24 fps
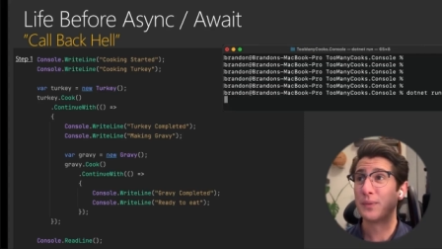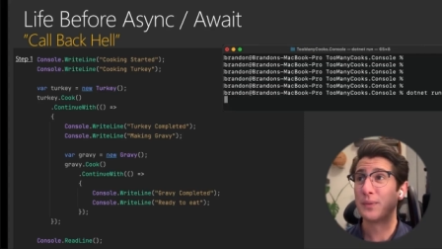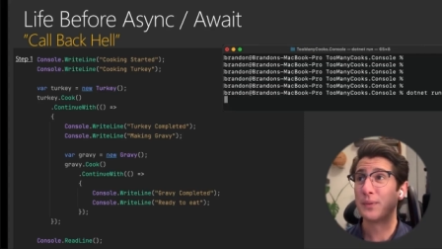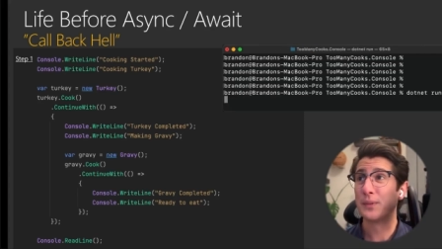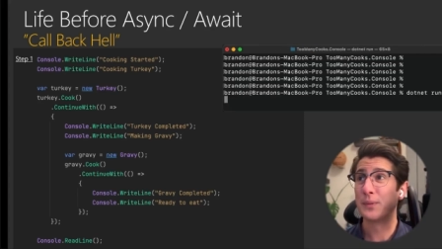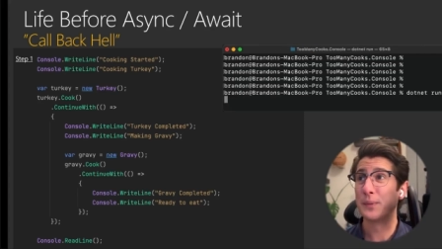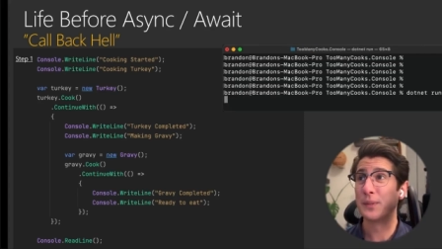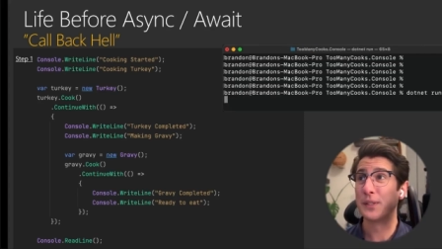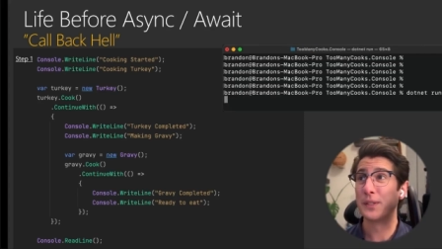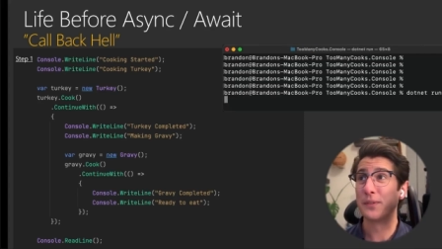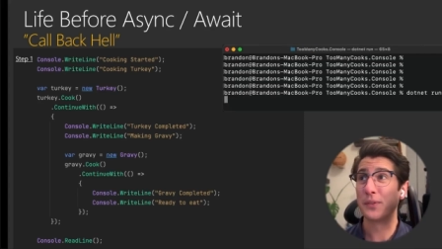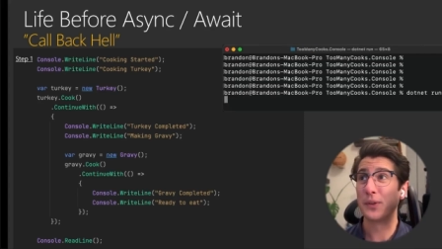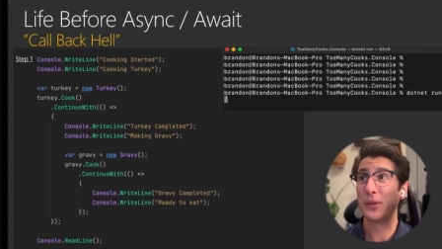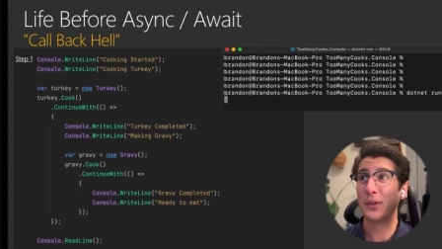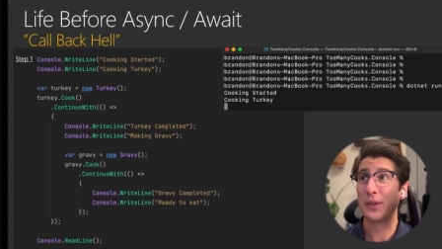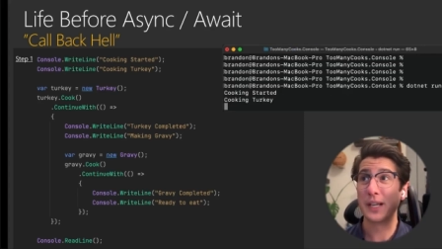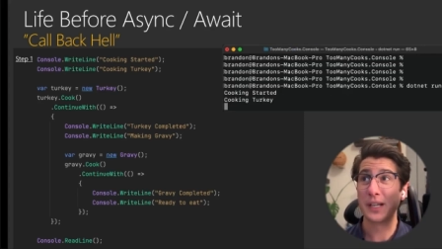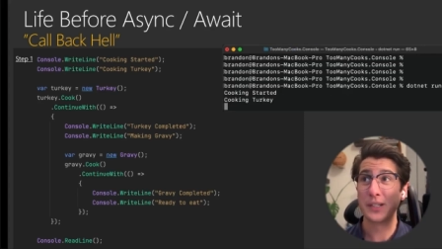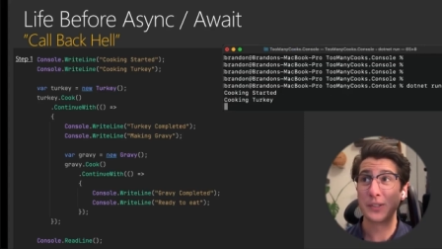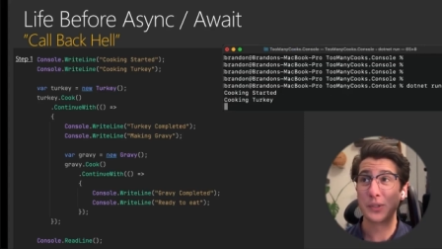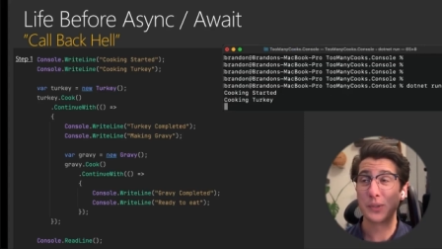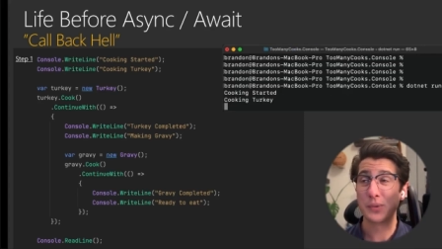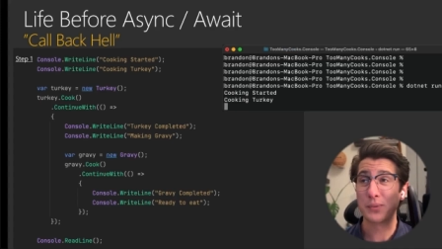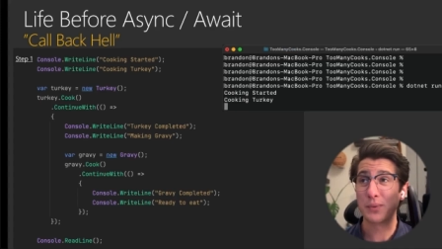specifically
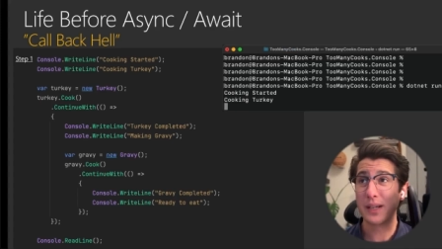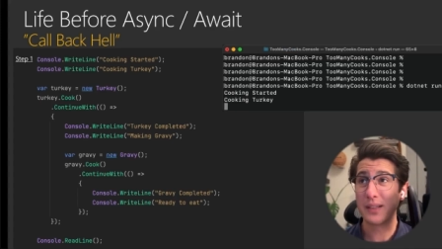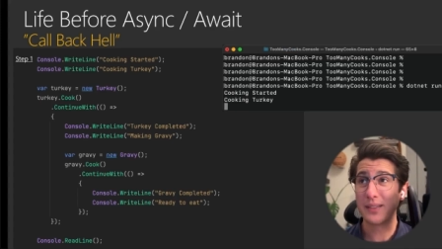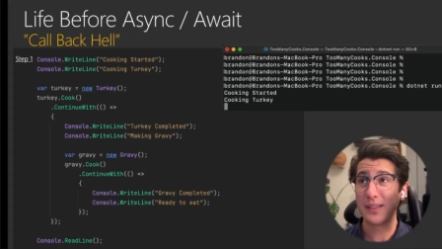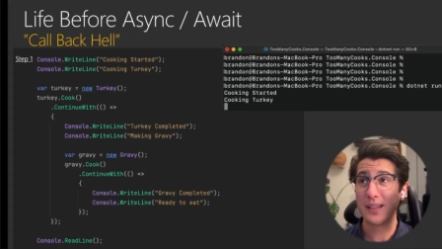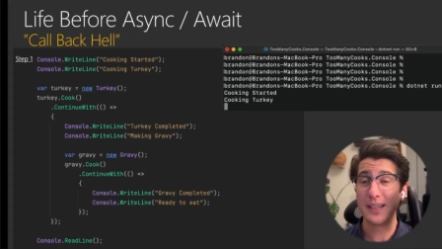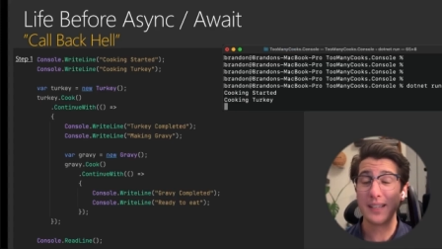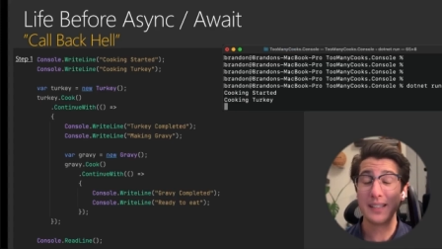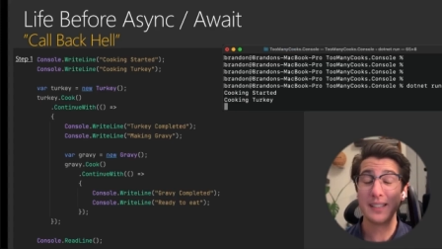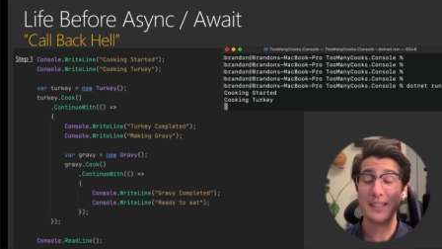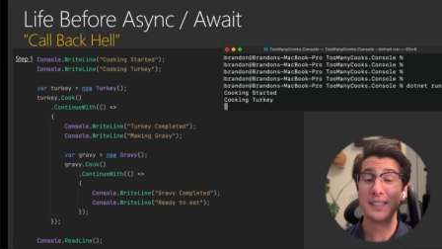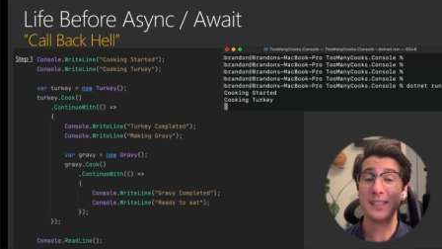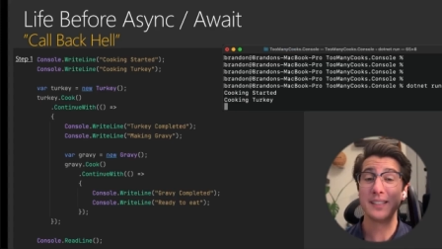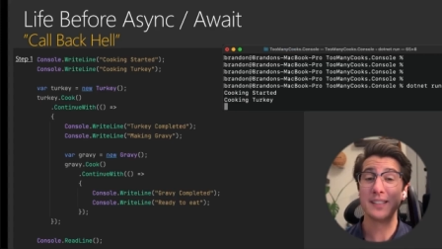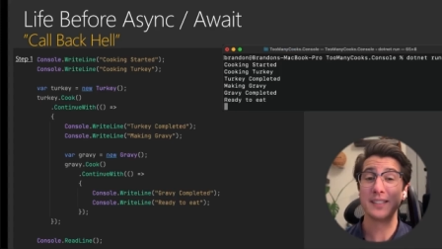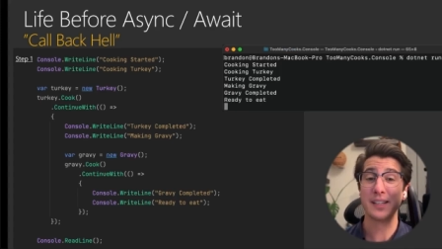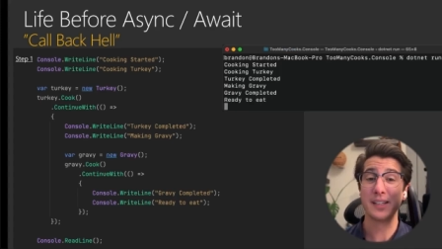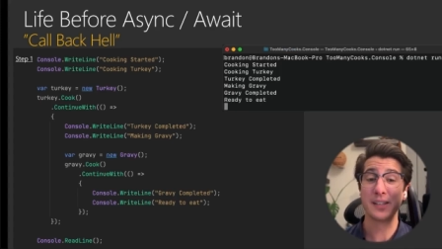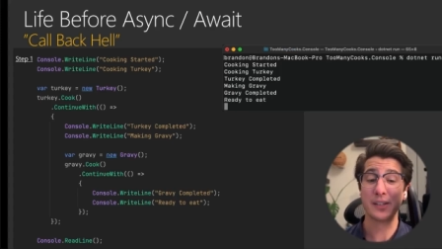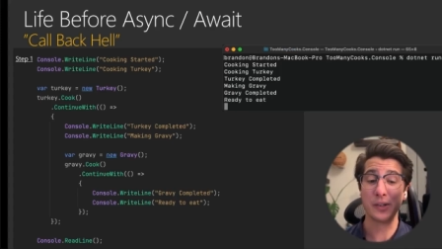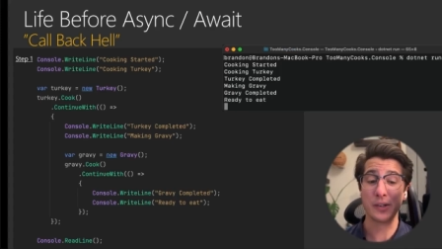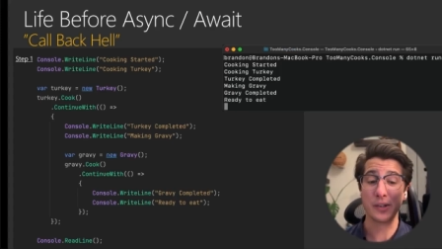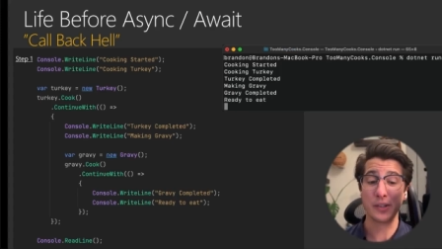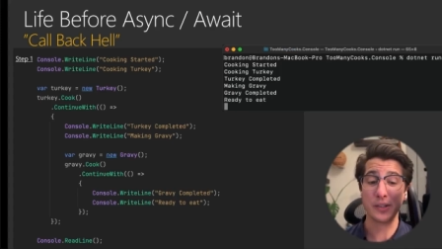console write line, to
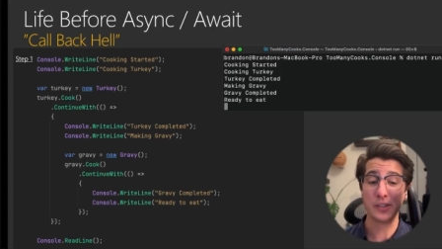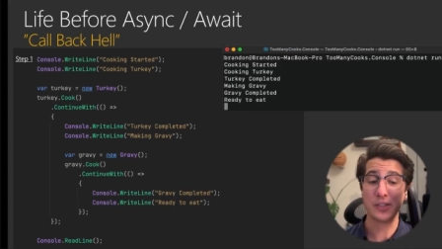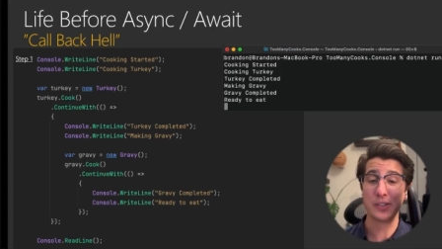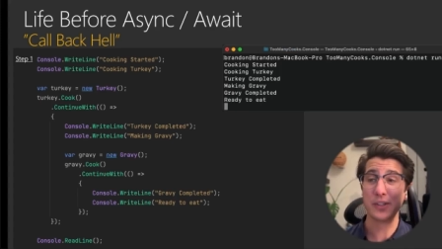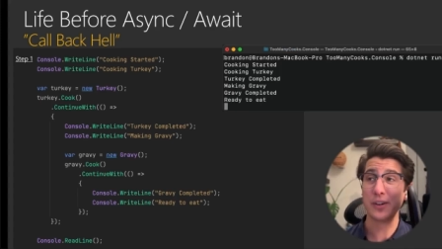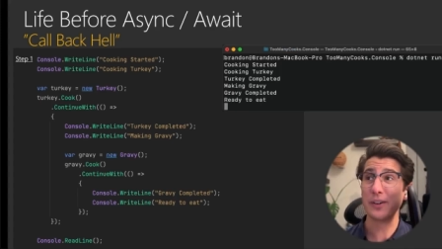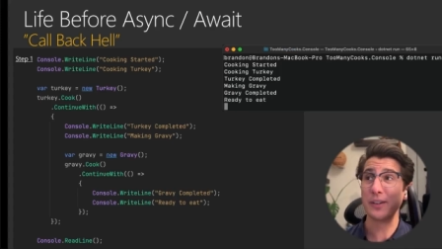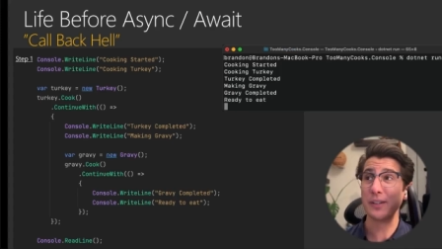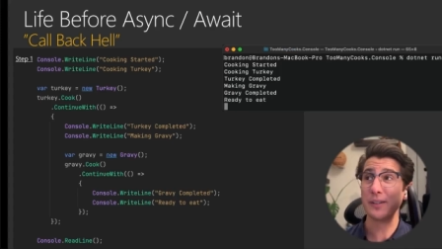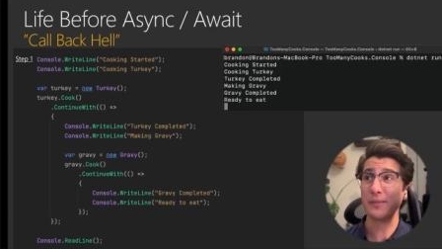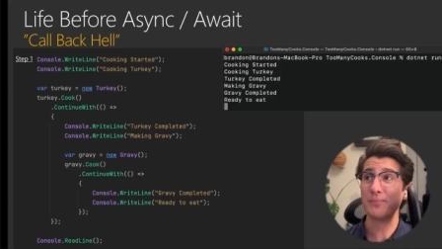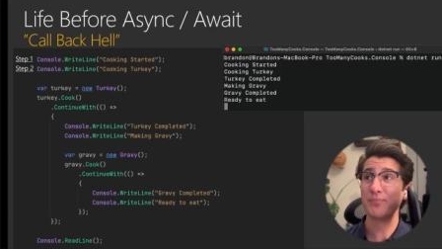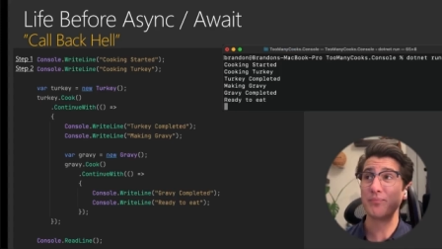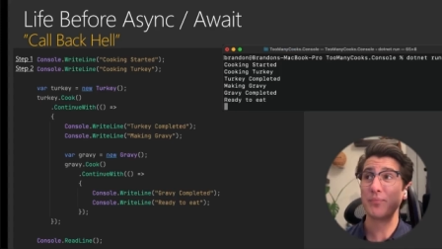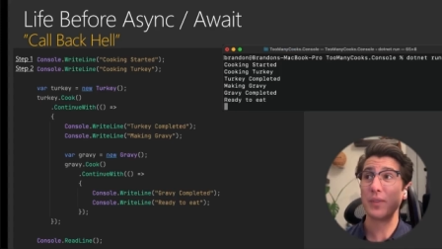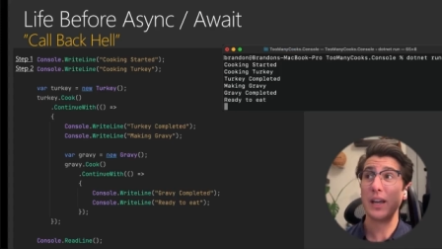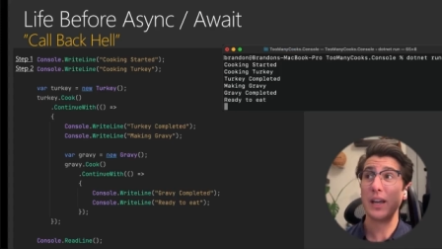say cooking started.